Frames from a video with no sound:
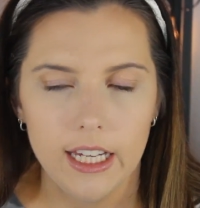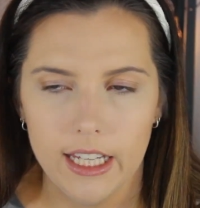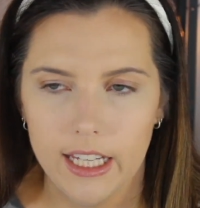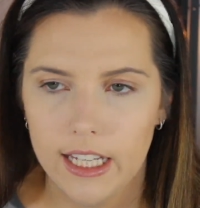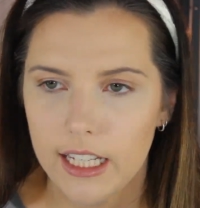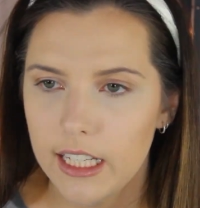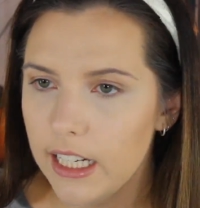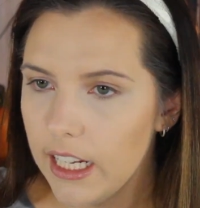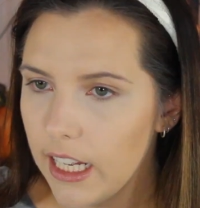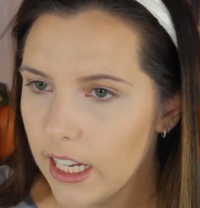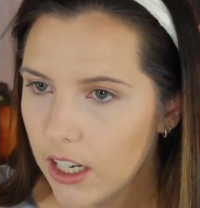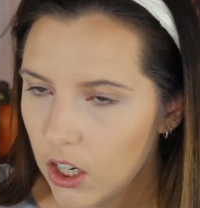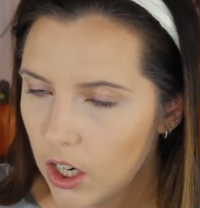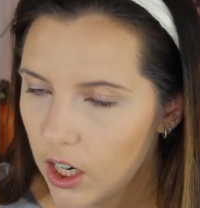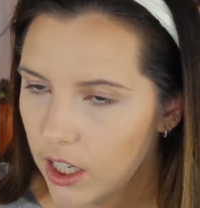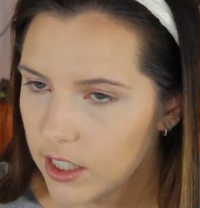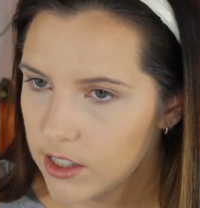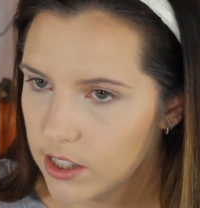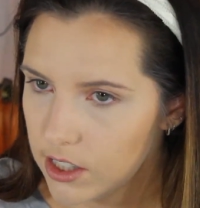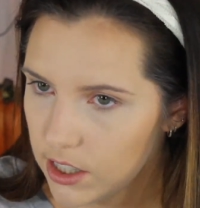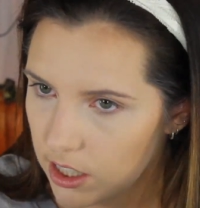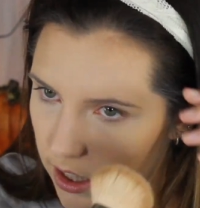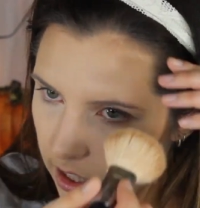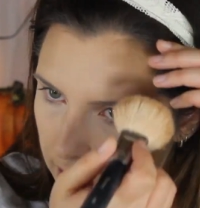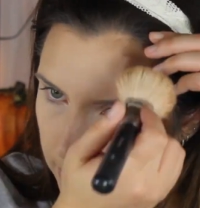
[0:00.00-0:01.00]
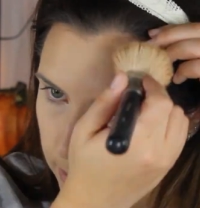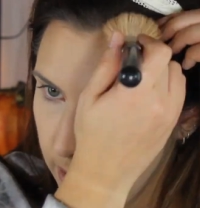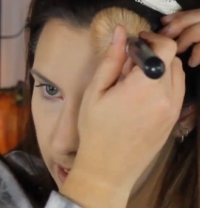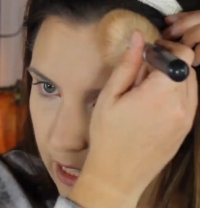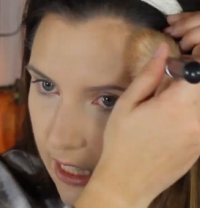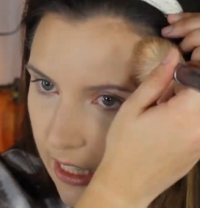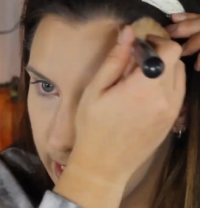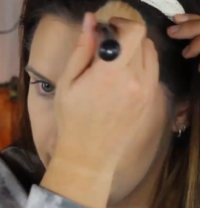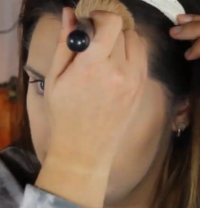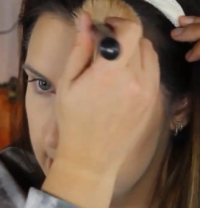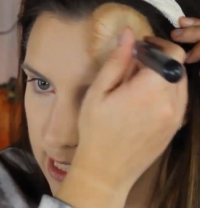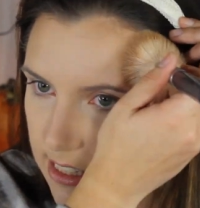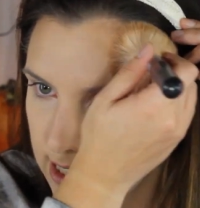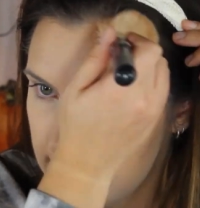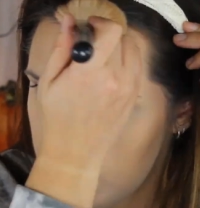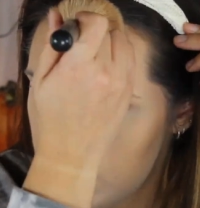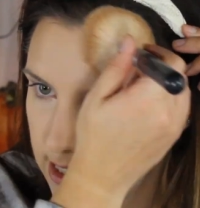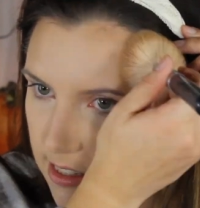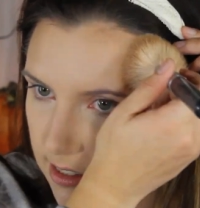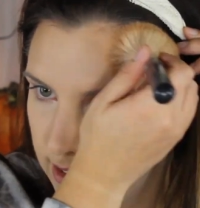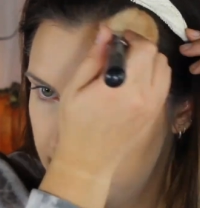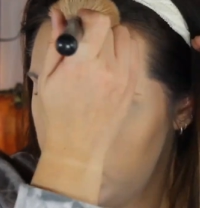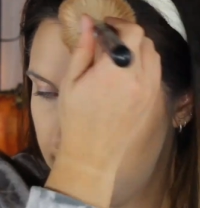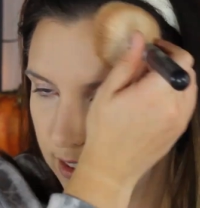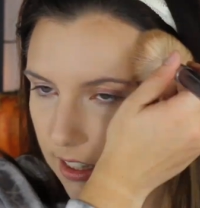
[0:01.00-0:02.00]
in a concert
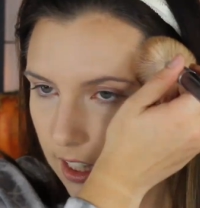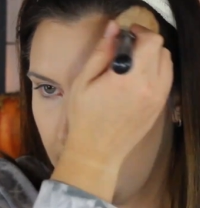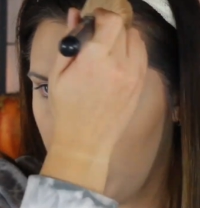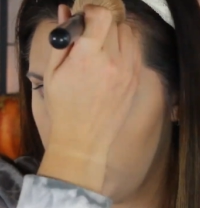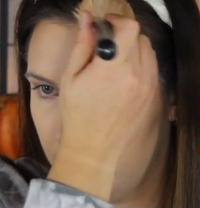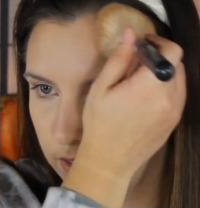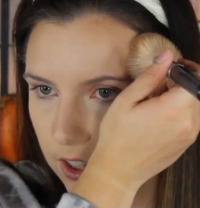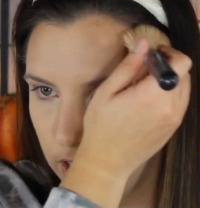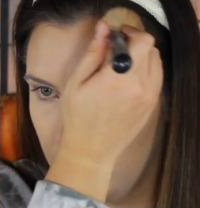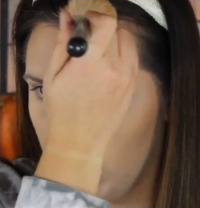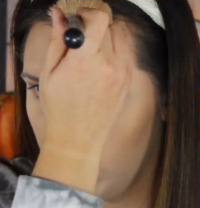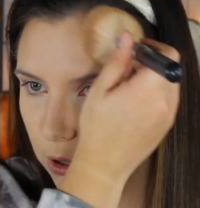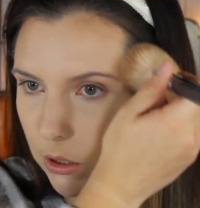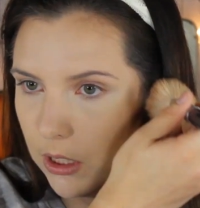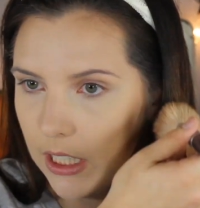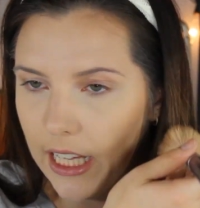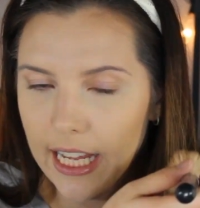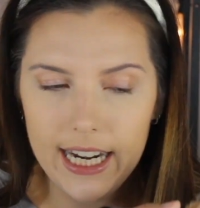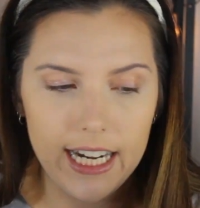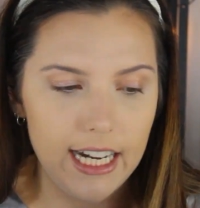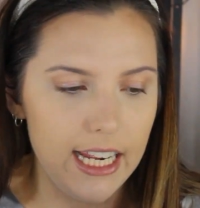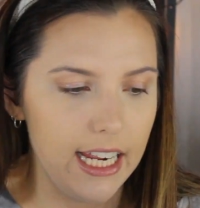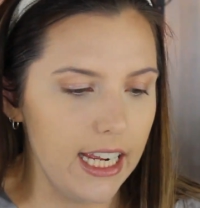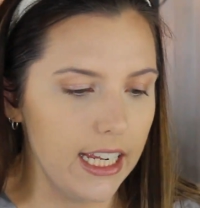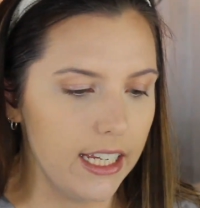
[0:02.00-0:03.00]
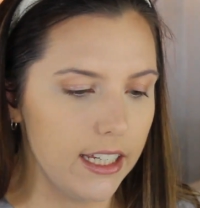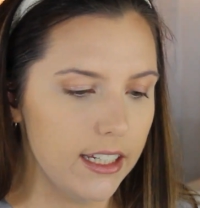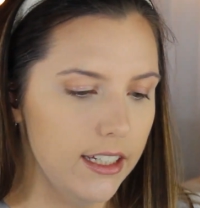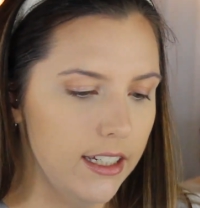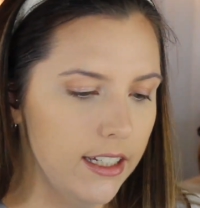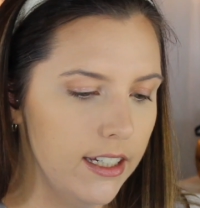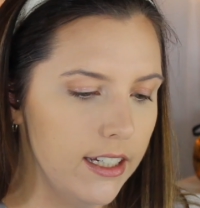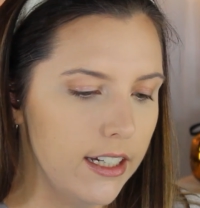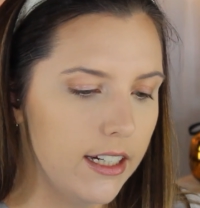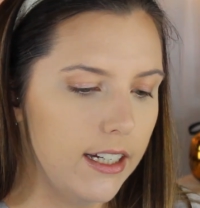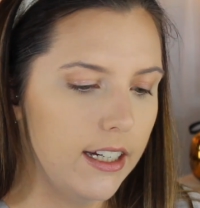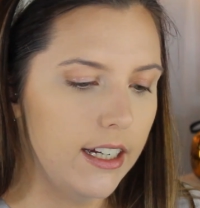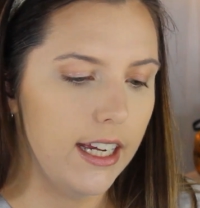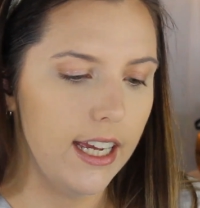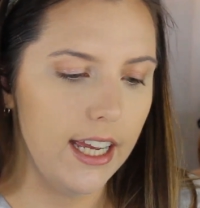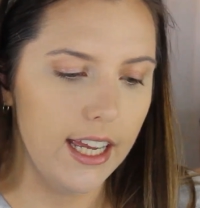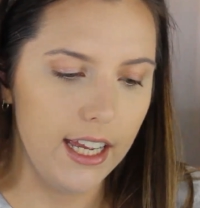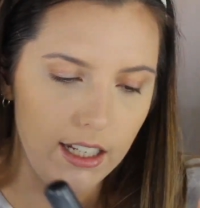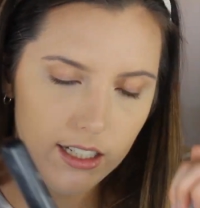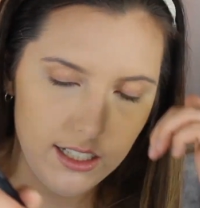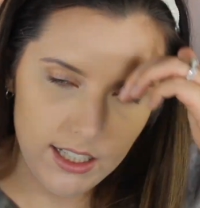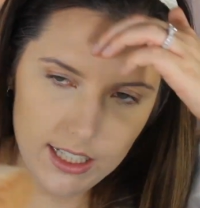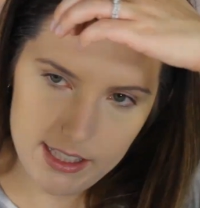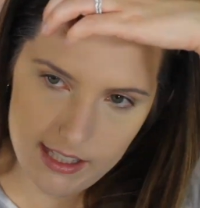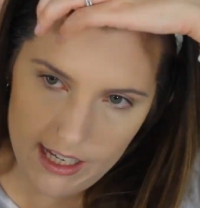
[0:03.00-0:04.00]
because of the low lighting
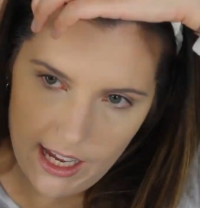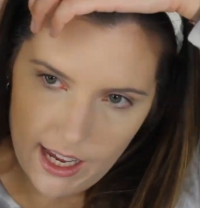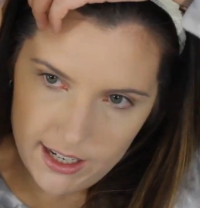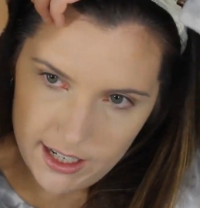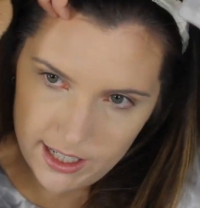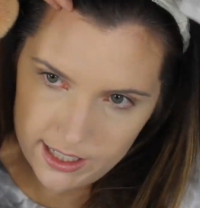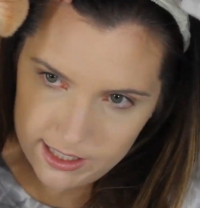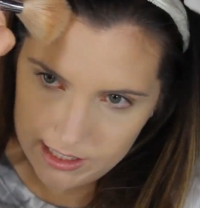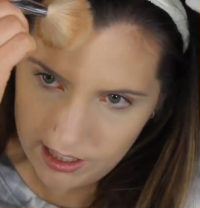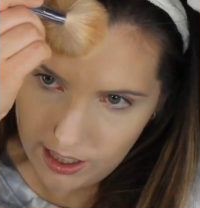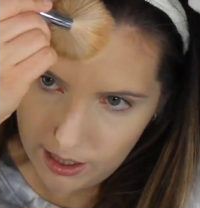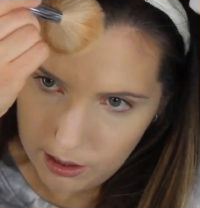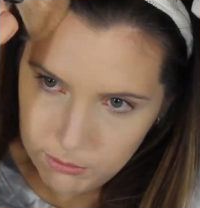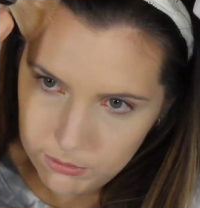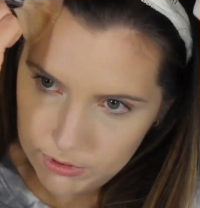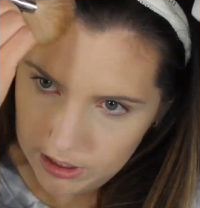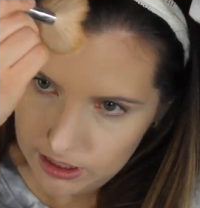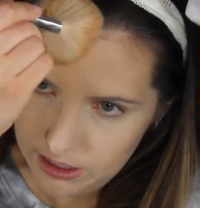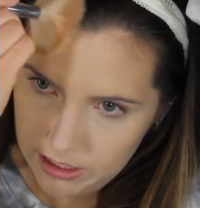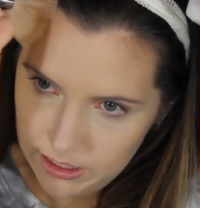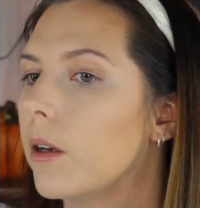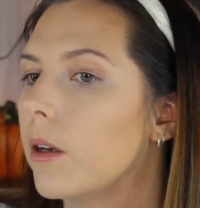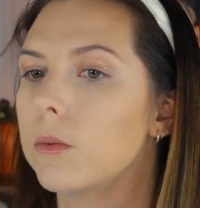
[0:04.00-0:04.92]
and it's at nighttime.